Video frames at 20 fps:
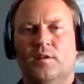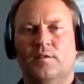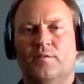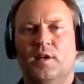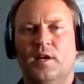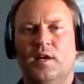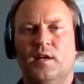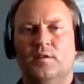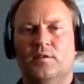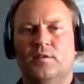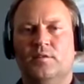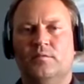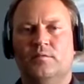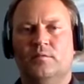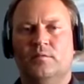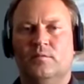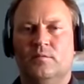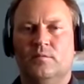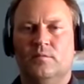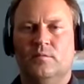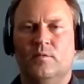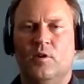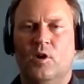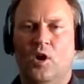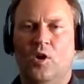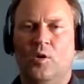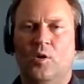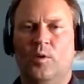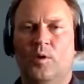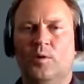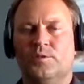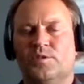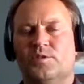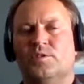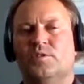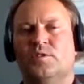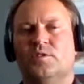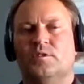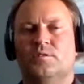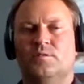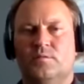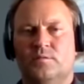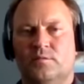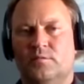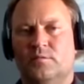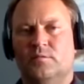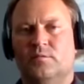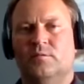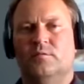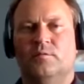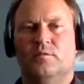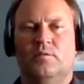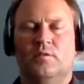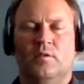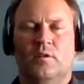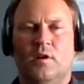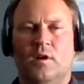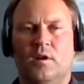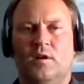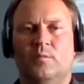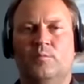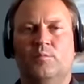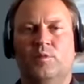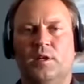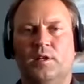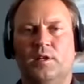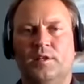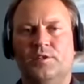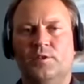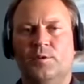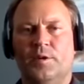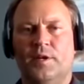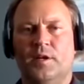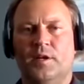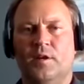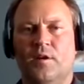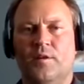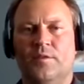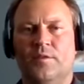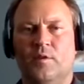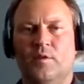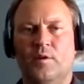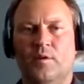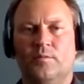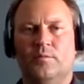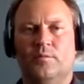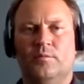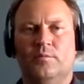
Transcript: that almost are completely doing it on their own.